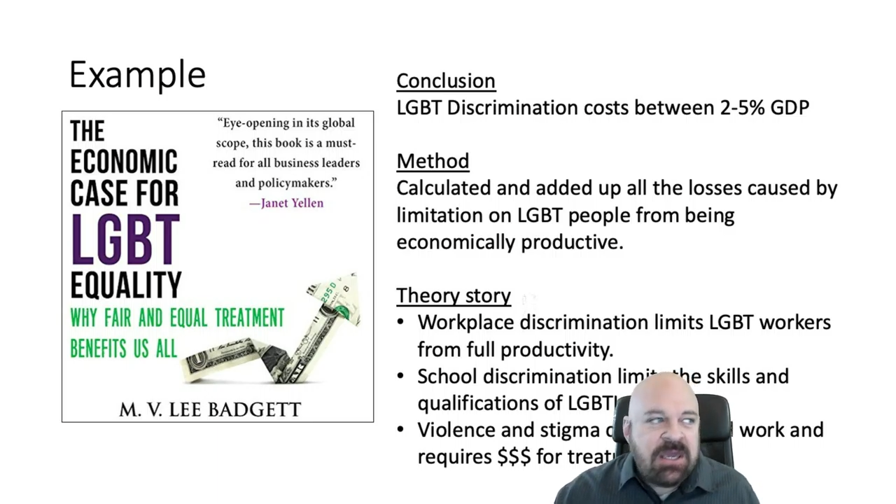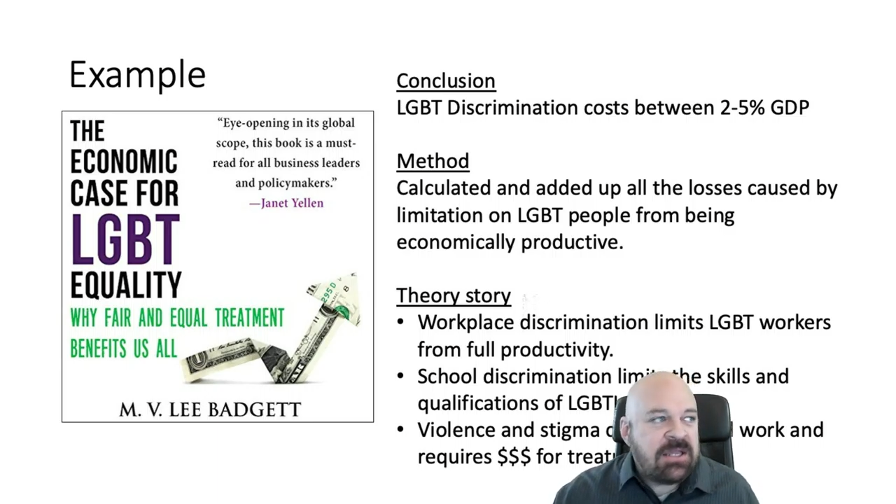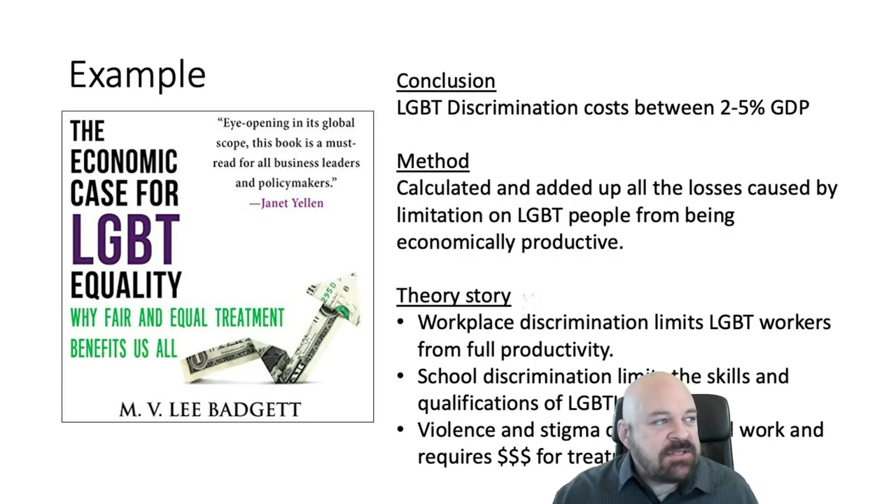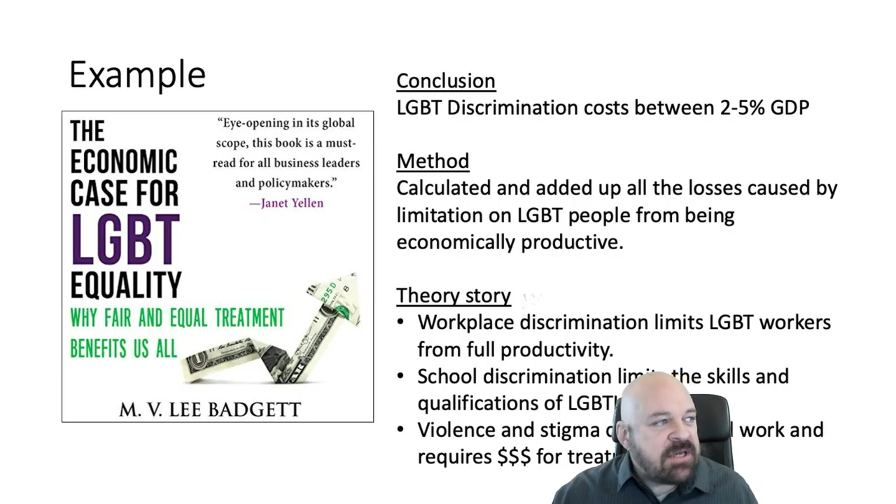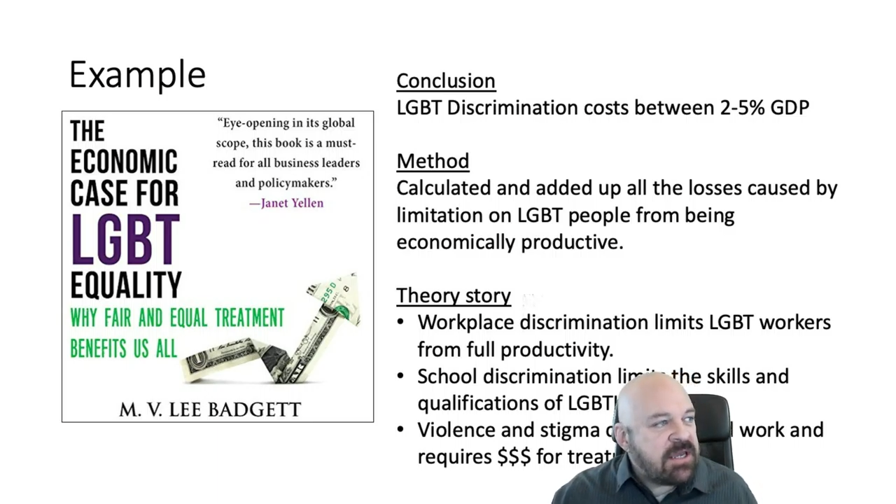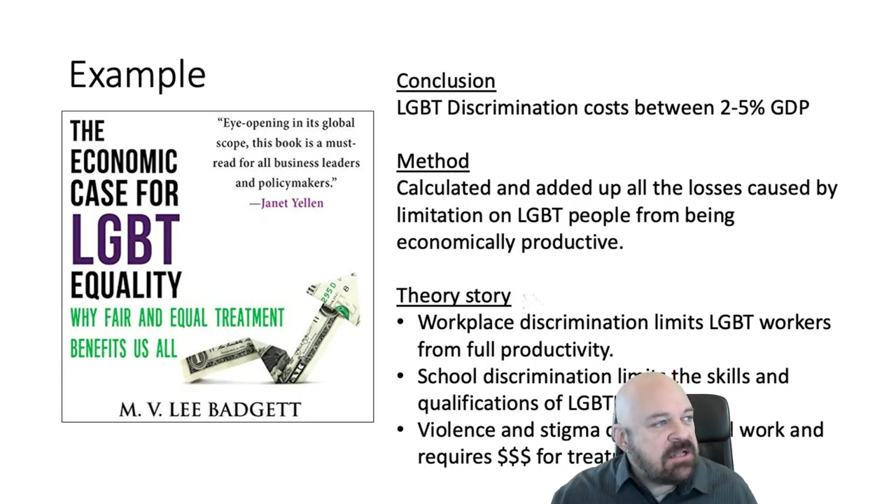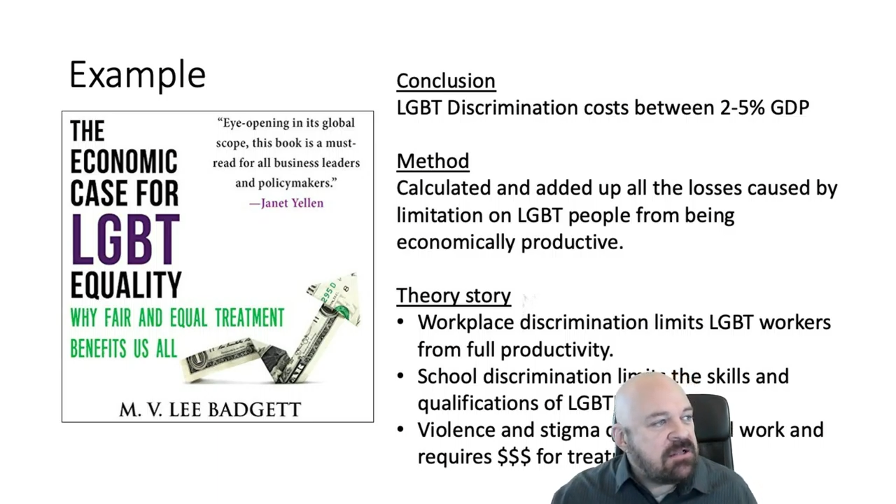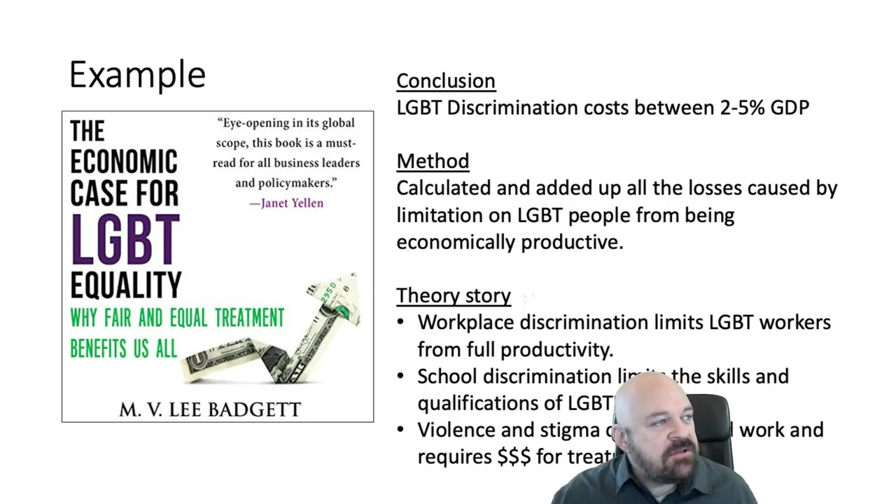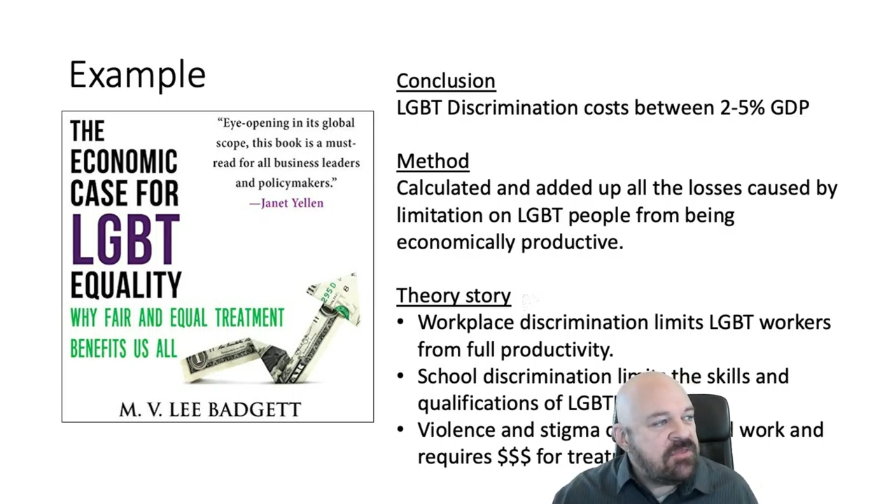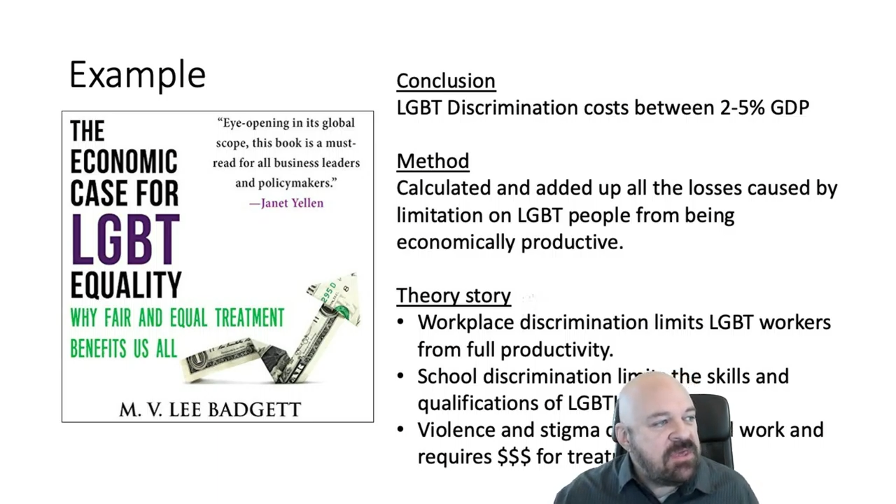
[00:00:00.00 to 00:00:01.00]

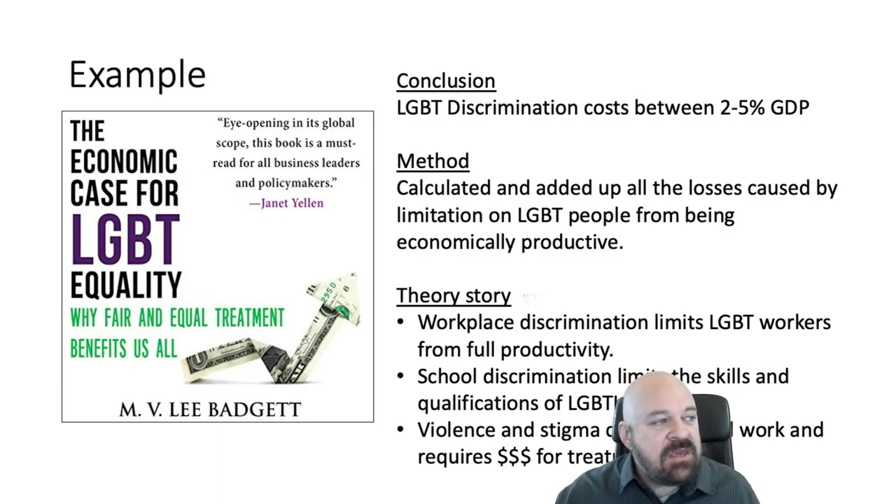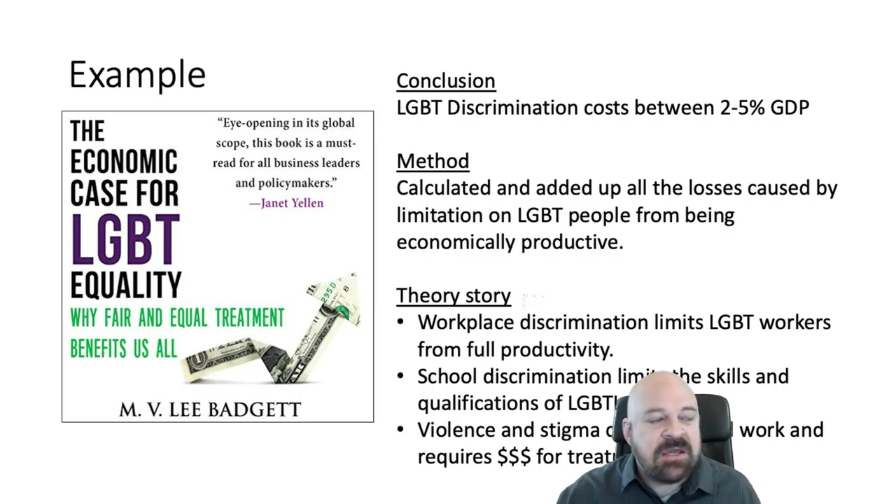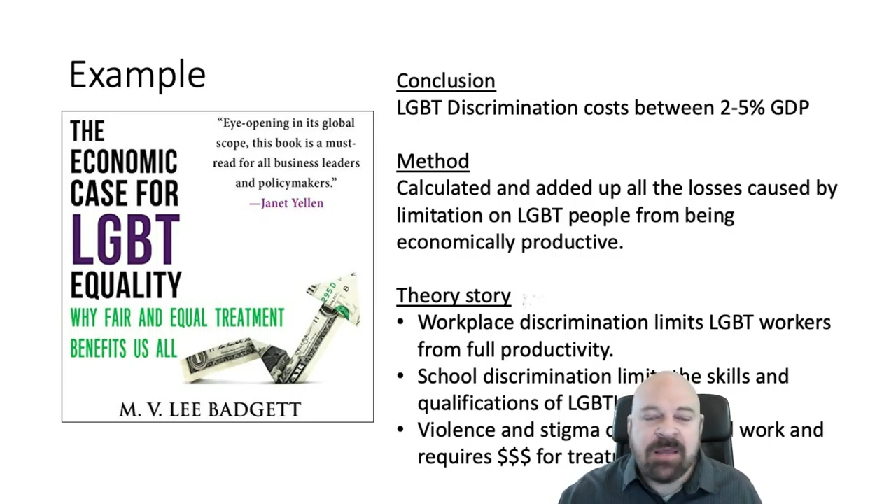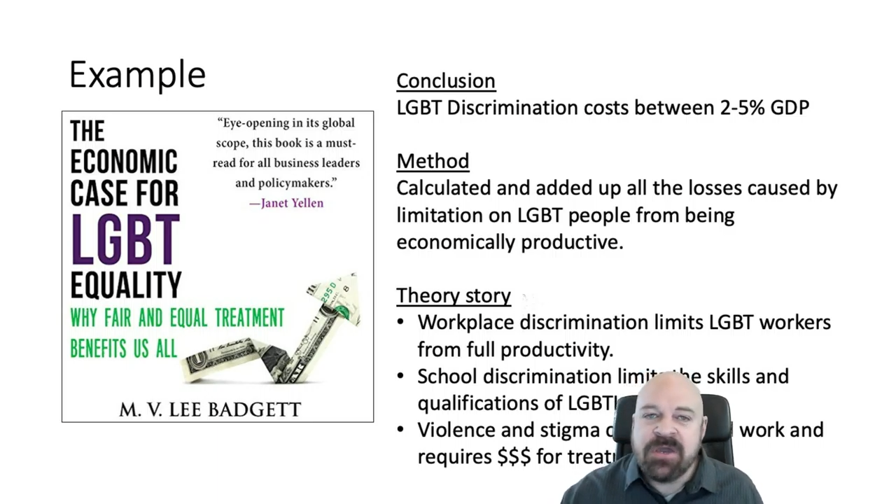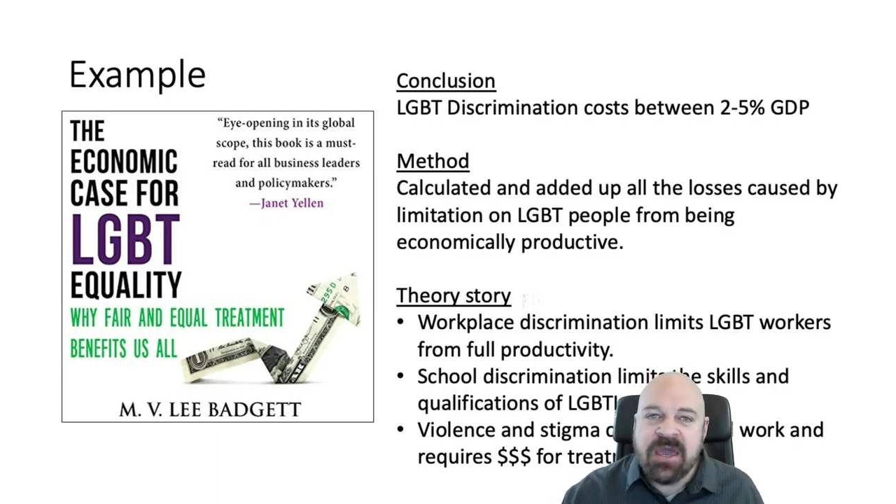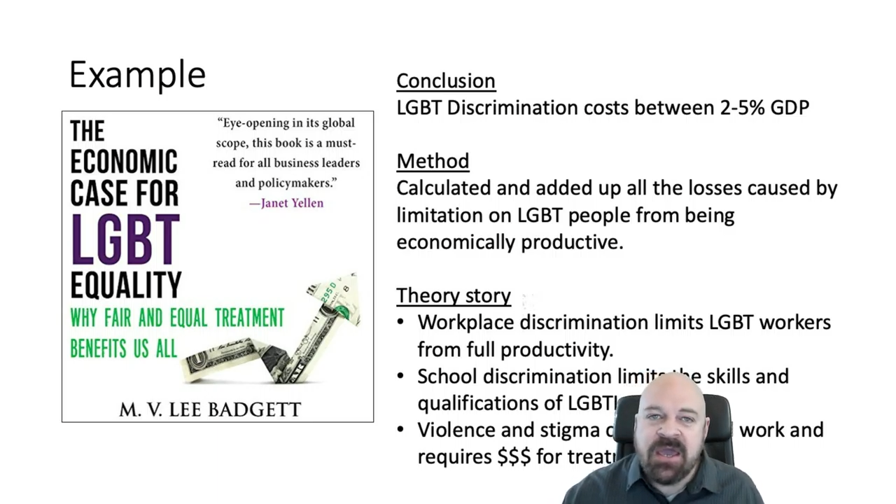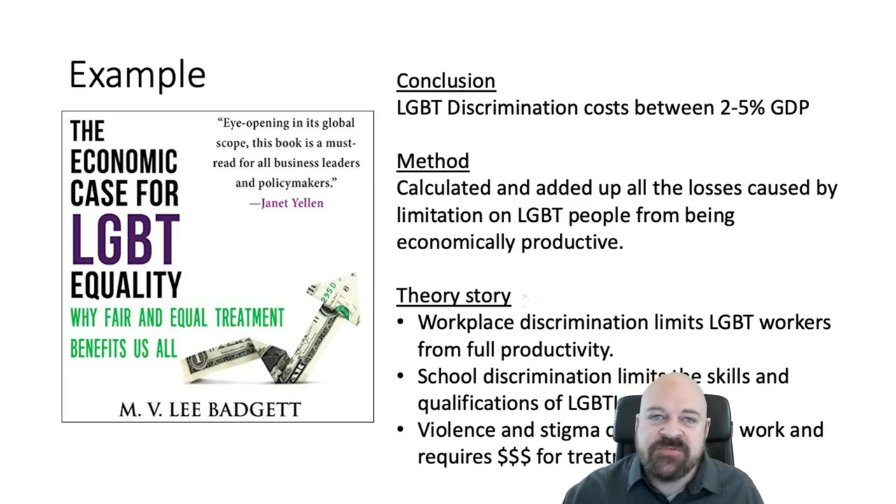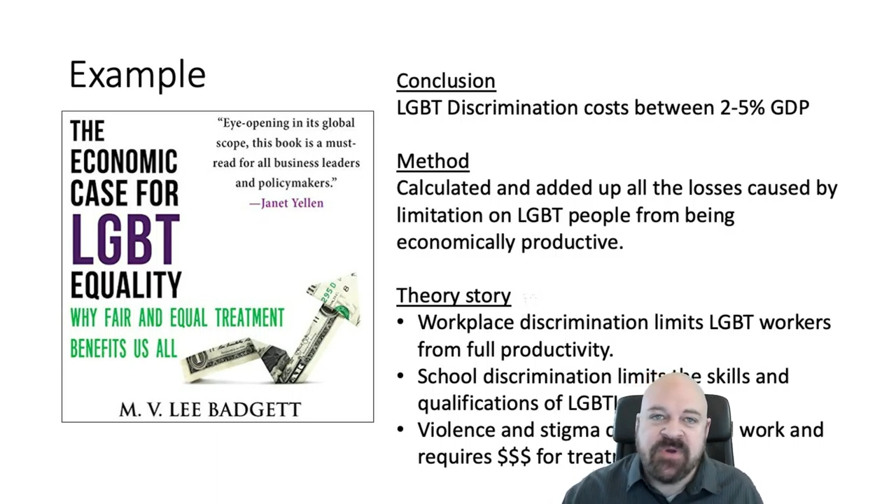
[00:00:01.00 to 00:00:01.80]
entitled The Economic Case